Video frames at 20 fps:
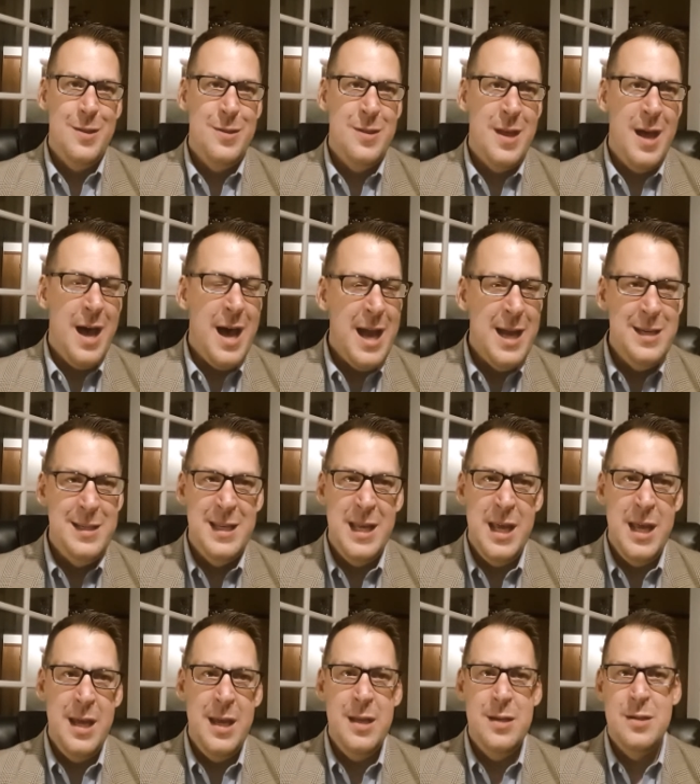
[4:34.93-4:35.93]
the
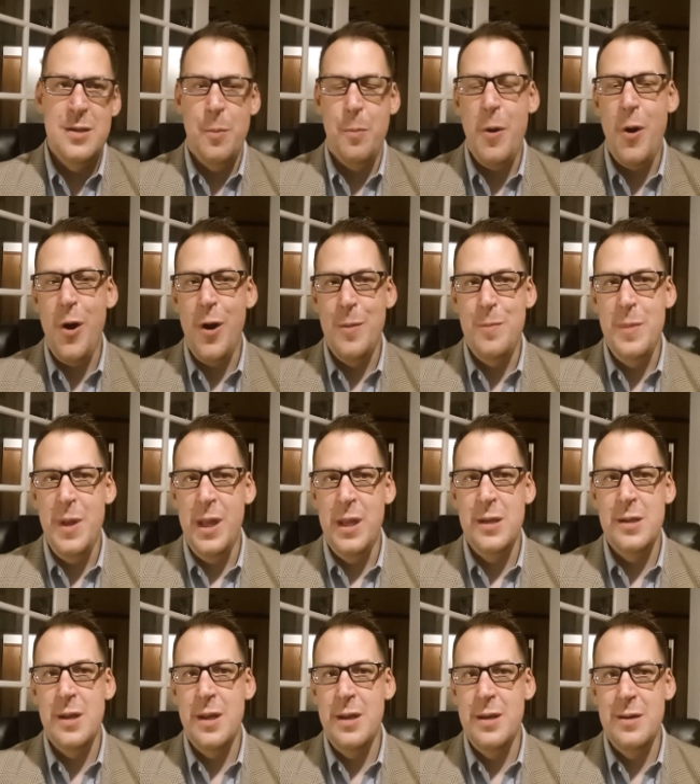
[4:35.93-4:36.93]
IT
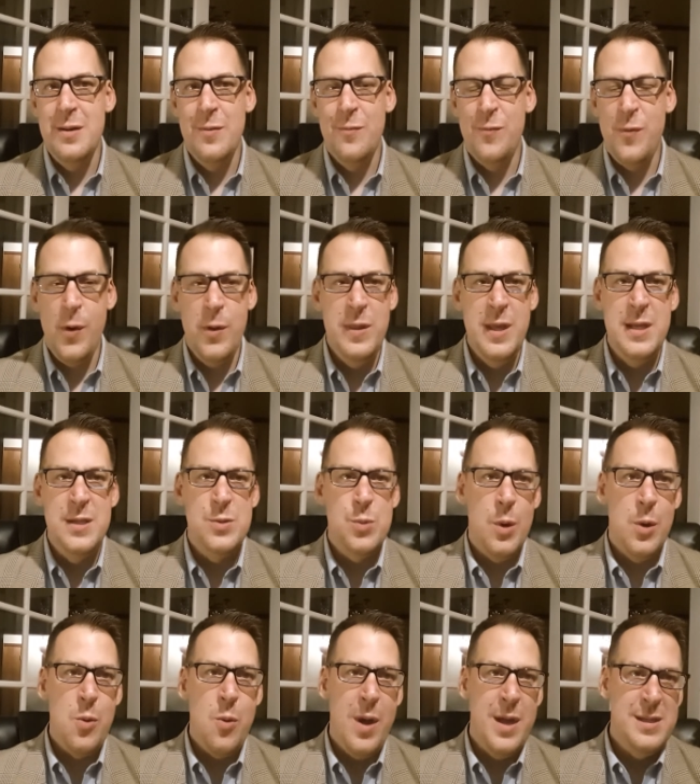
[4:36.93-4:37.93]
department for these
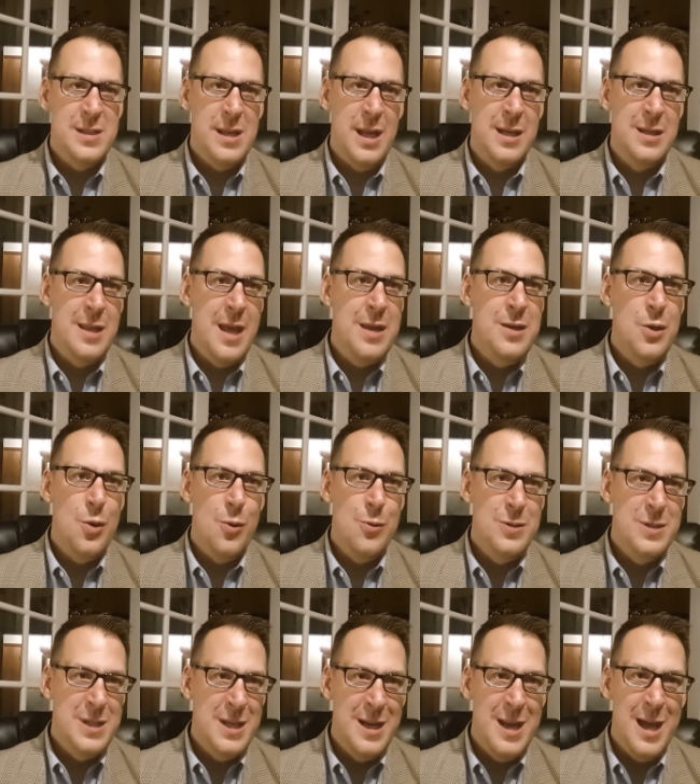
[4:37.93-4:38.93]
requests like they
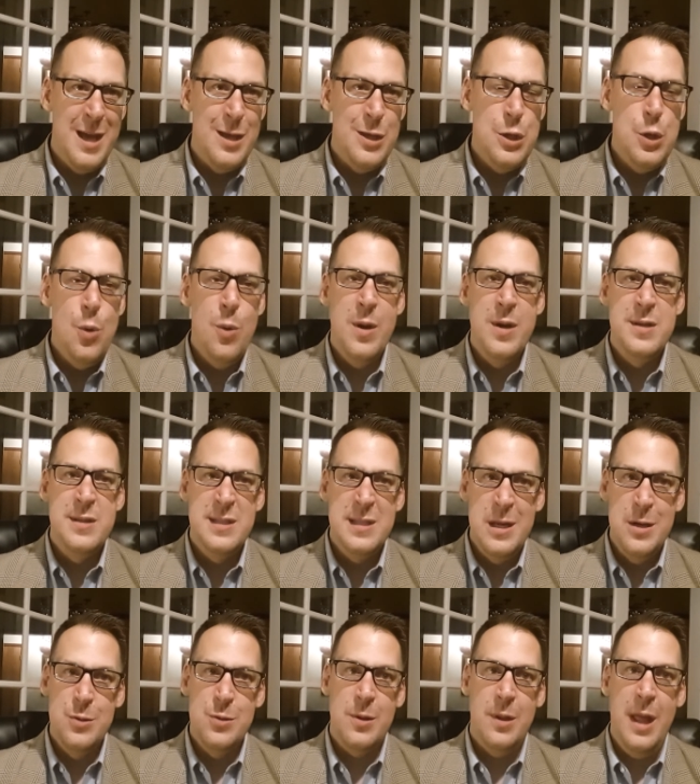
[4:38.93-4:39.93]
do today. You want to
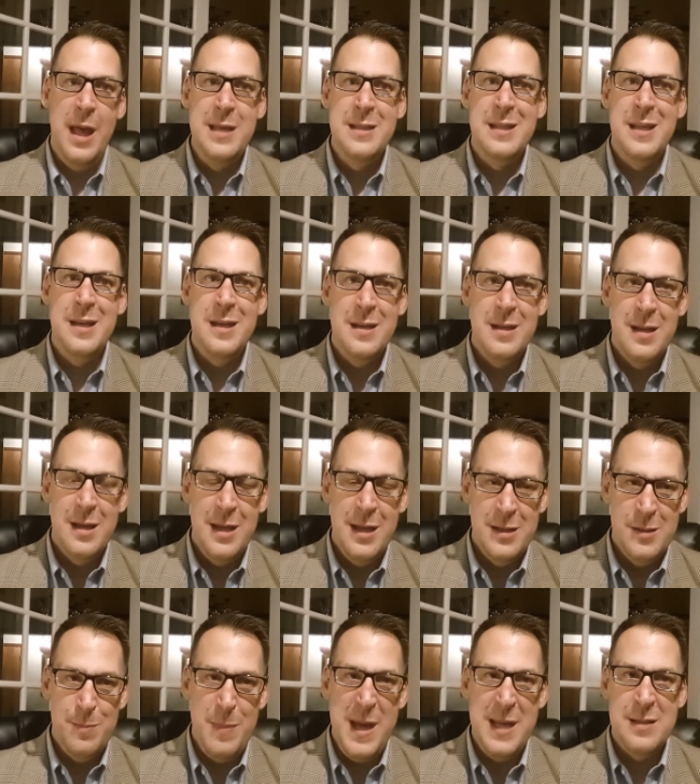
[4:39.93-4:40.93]
centralize it
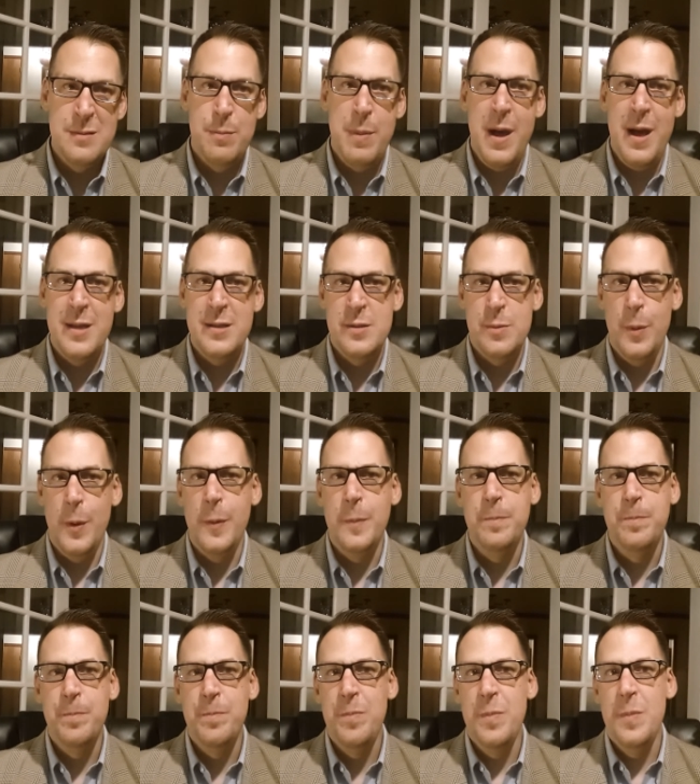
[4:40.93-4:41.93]
as best possible.
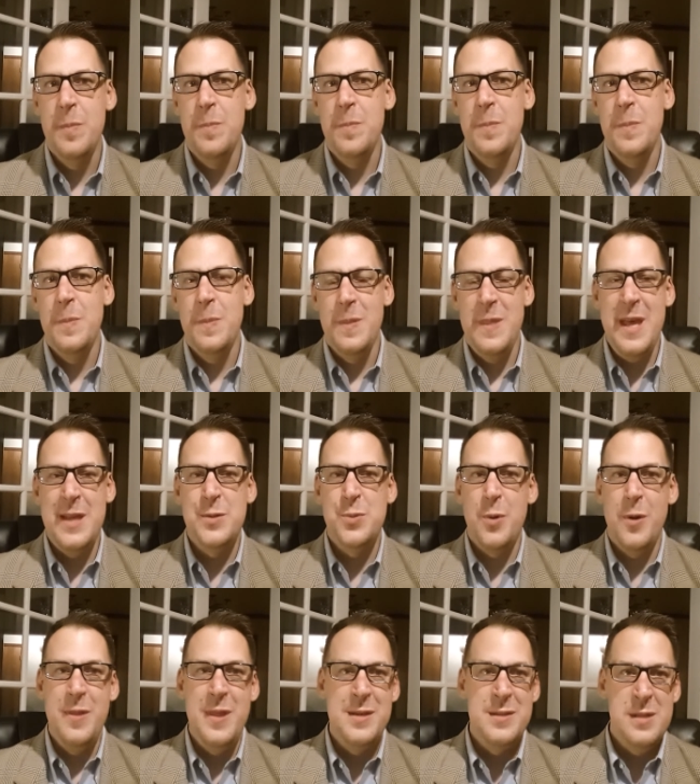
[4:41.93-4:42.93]
That's
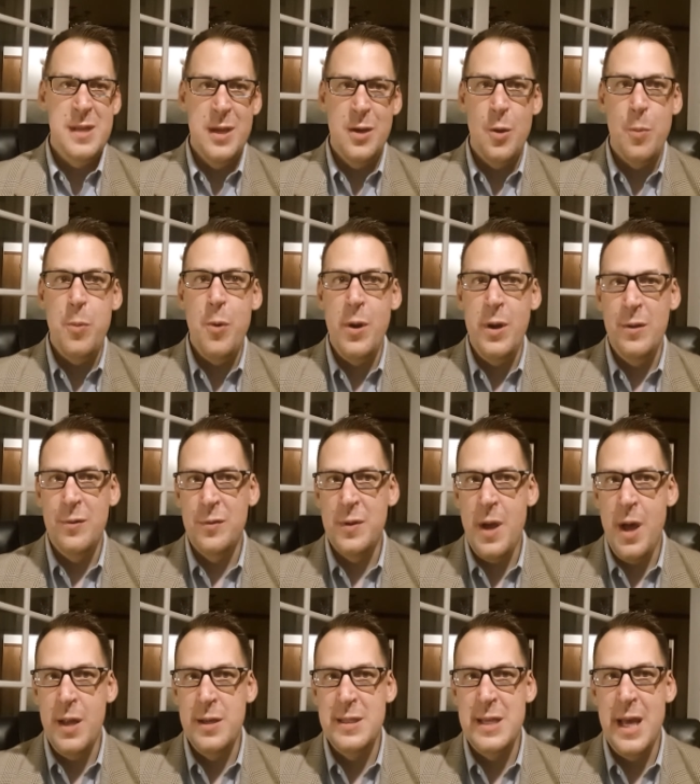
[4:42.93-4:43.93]
where the single point of
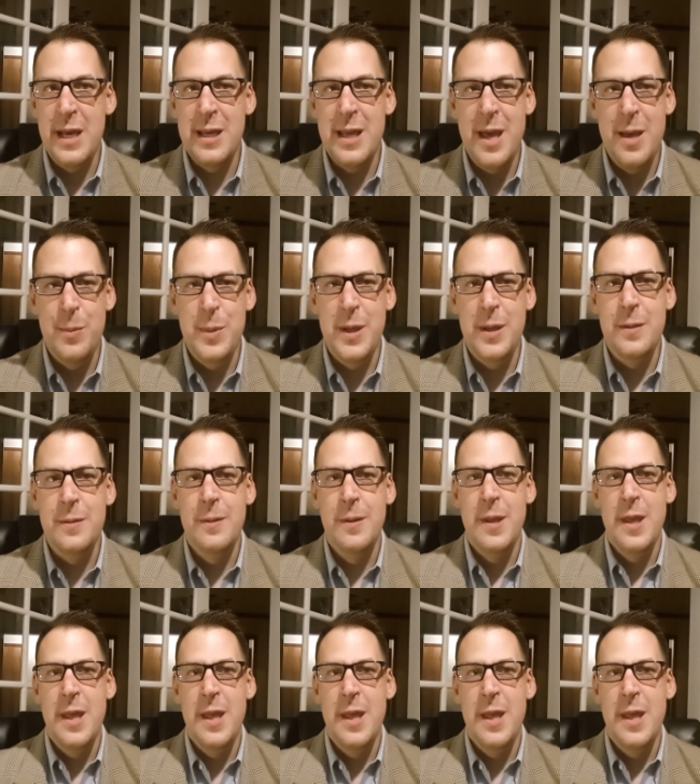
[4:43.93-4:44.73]
contact came in.